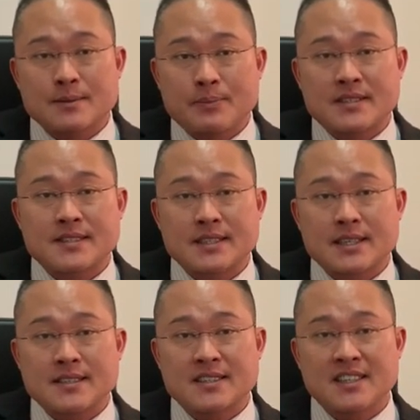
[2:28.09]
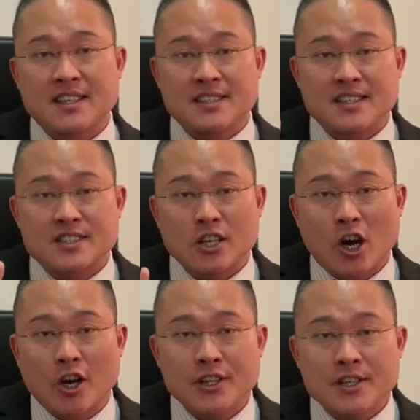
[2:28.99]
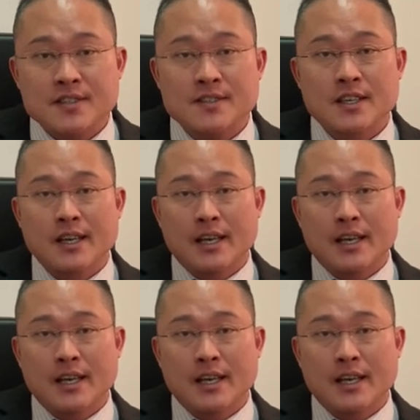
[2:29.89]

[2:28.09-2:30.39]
business in a dishonest,